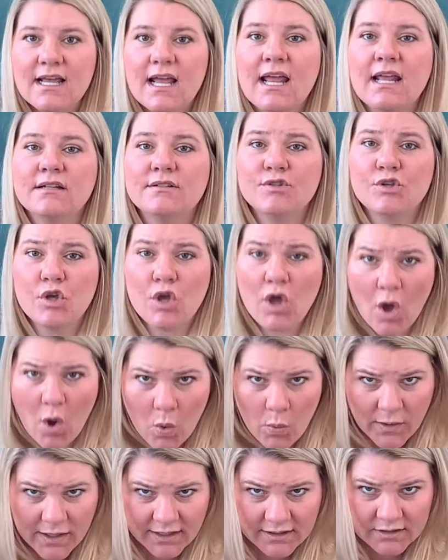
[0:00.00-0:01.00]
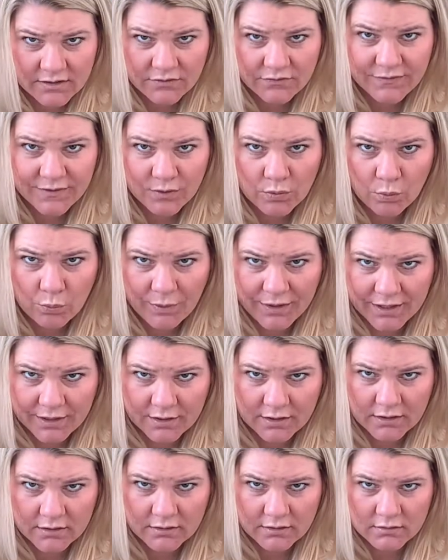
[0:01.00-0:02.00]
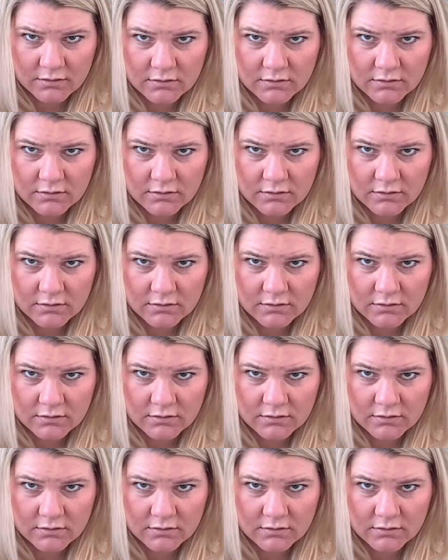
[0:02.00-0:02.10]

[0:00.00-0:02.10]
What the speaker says: it's going to feel weird.